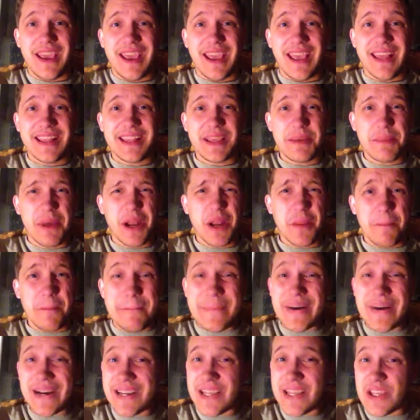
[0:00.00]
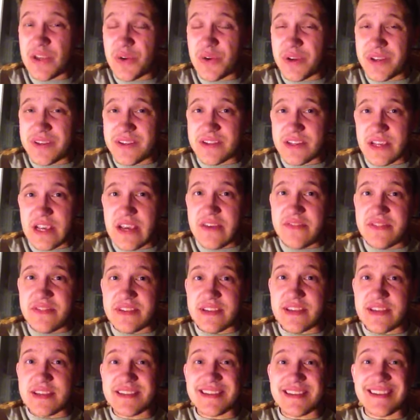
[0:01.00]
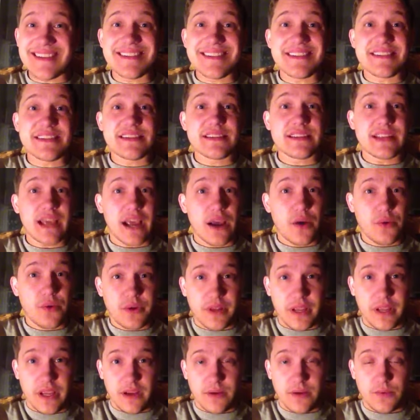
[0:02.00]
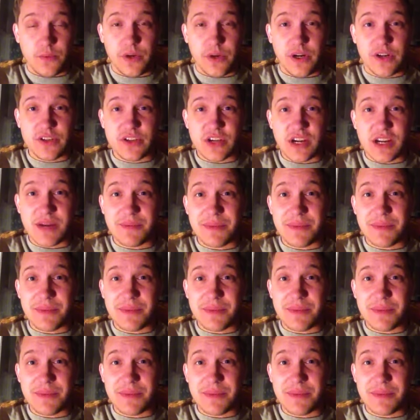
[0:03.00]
and the amount of money you can save is astounding when you're talking